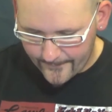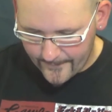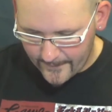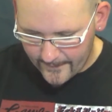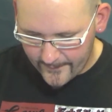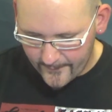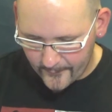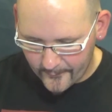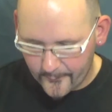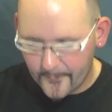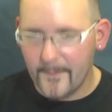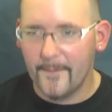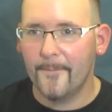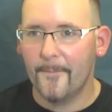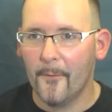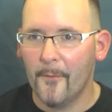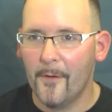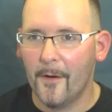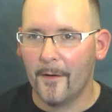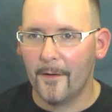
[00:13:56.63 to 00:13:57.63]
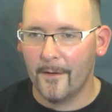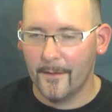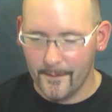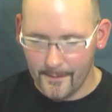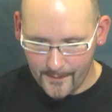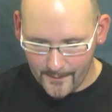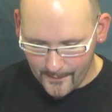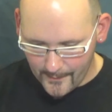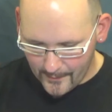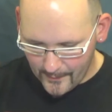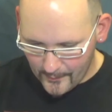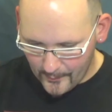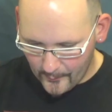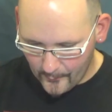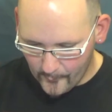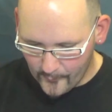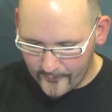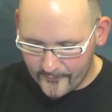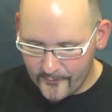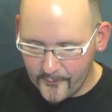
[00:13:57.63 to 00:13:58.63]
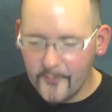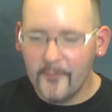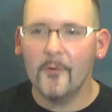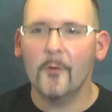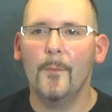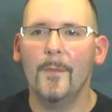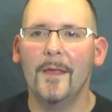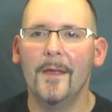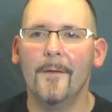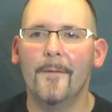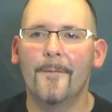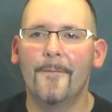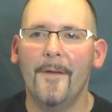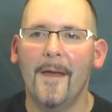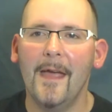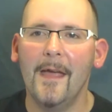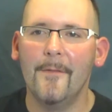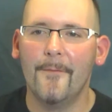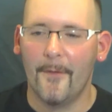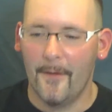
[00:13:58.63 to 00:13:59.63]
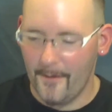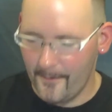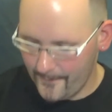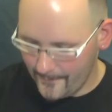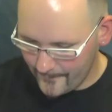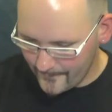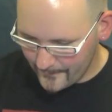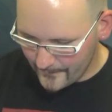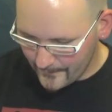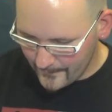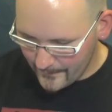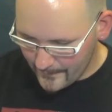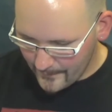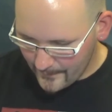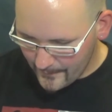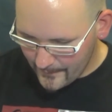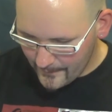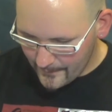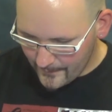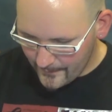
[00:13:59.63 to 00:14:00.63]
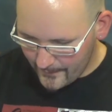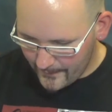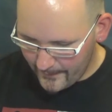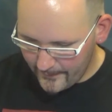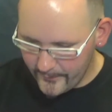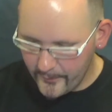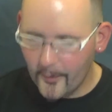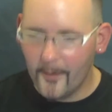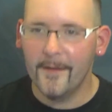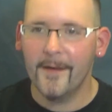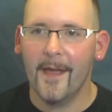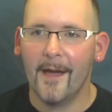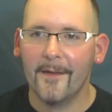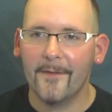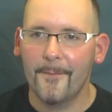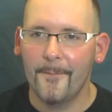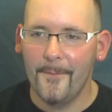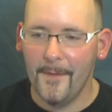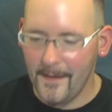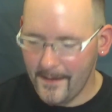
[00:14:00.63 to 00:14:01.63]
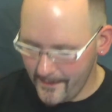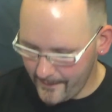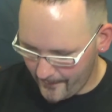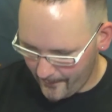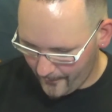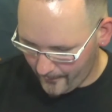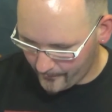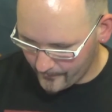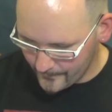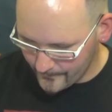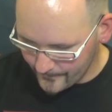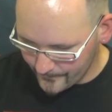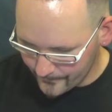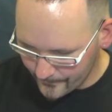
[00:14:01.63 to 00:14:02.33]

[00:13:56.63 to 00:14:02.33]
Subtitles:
videos before. Would you do me a favor? In your next video,